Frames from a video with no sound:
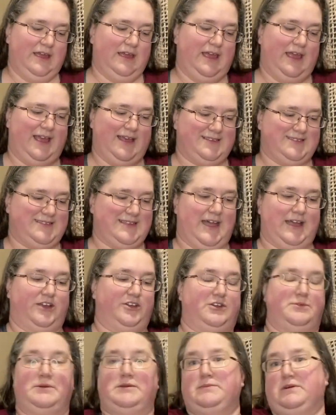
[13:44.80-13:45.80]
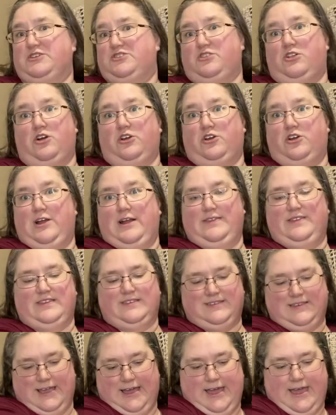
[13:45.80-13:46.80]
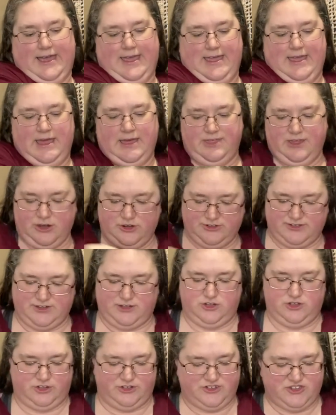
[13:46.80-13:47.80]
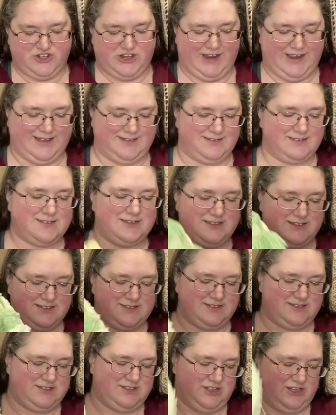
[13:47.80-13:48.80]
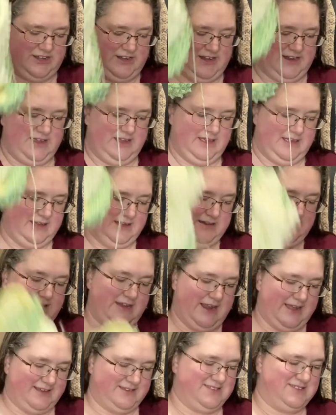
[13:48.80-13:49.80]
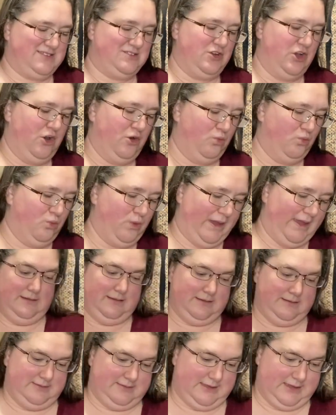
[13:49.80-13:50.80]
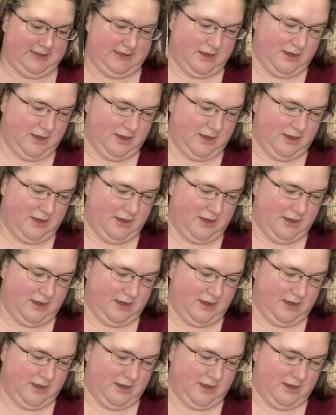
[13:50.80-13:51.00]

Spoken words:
it's not going to be much longer on this guy. There's a good chance this is done next week. The